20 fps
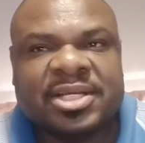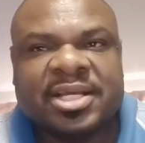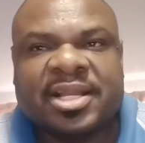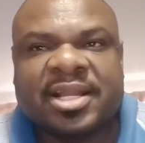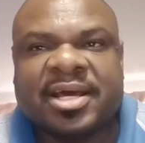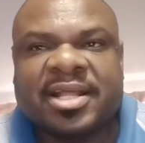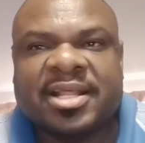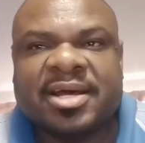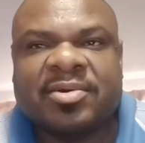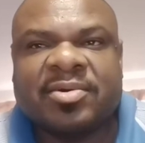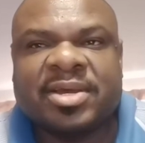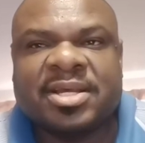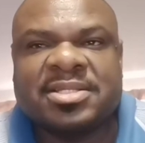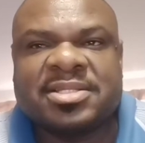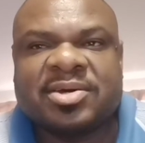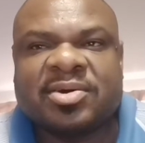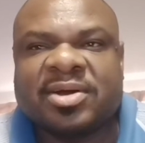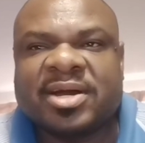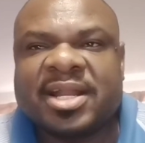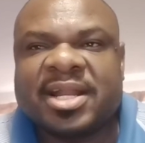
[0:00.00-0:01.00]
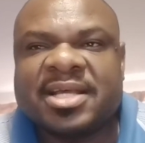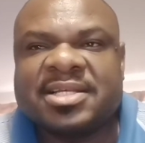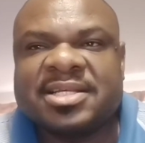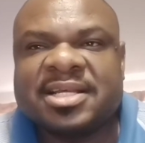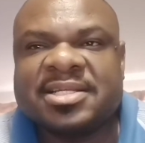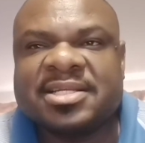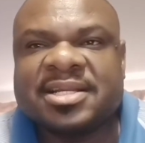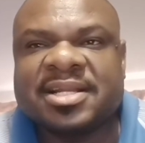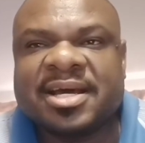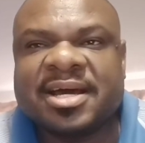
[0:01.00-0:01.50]
In other ways, the
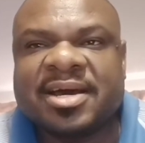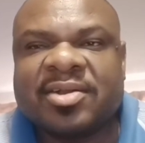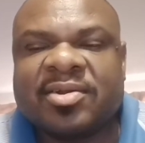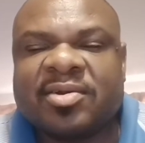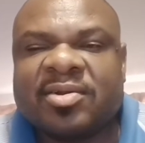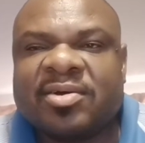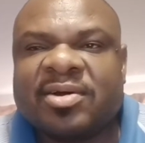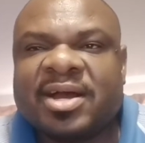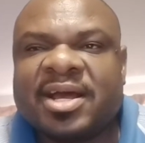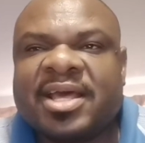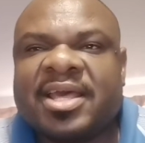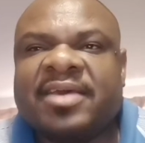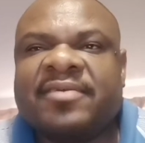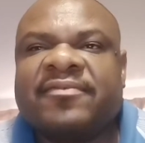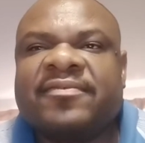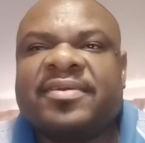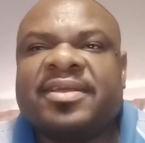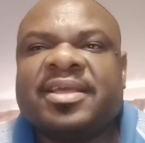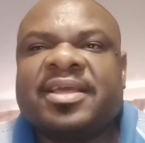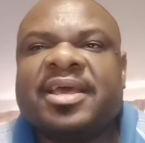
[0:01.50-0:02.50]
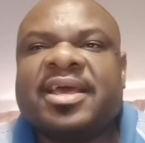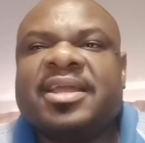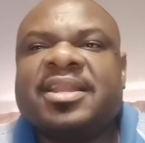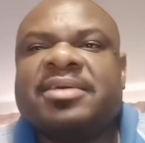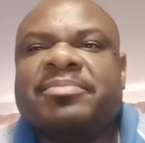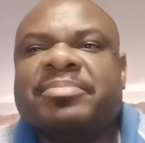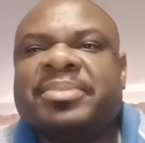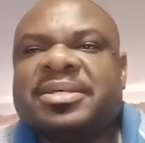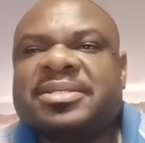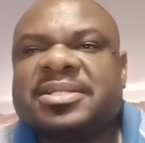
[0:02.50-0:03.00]
organization are no longer having any
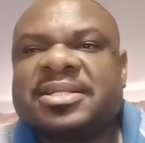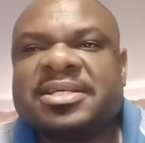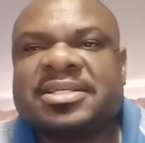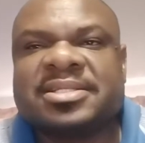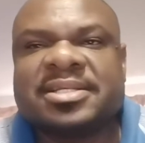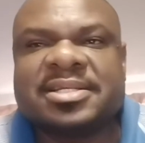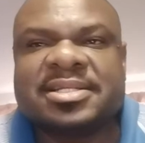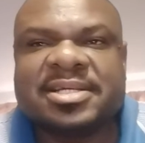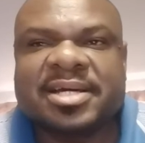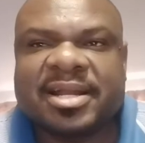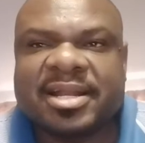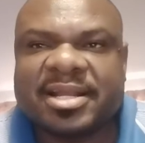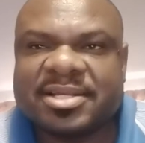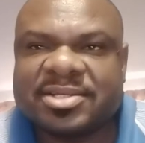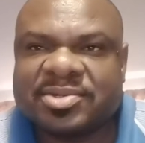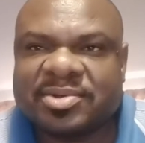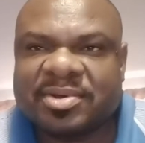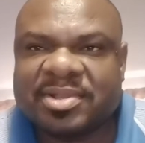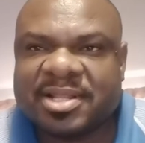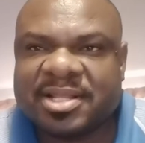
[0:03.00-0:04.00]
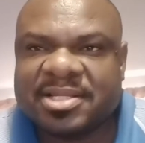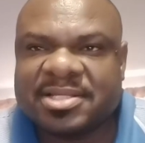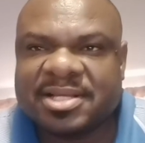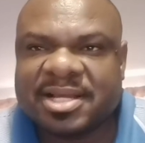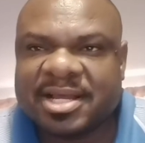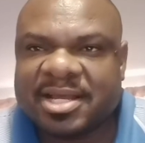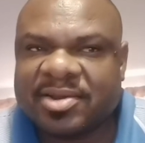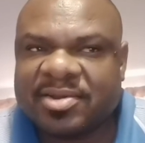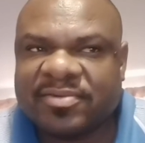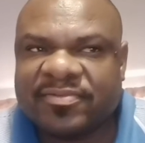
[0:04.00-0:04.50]
business interest on this
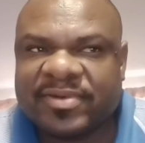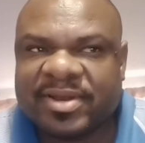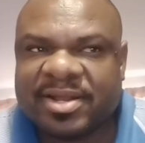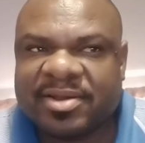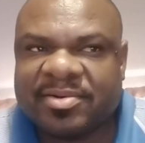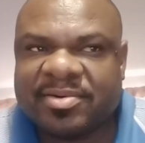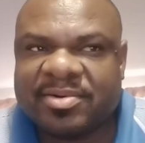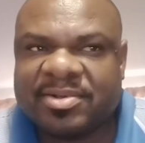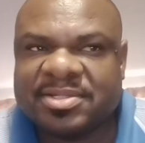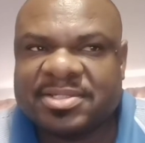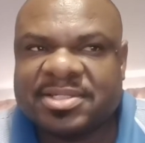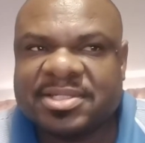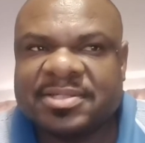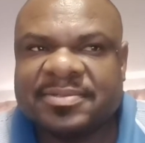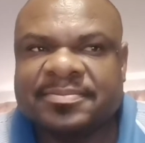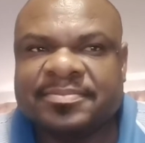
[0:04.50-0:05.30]
kind of records.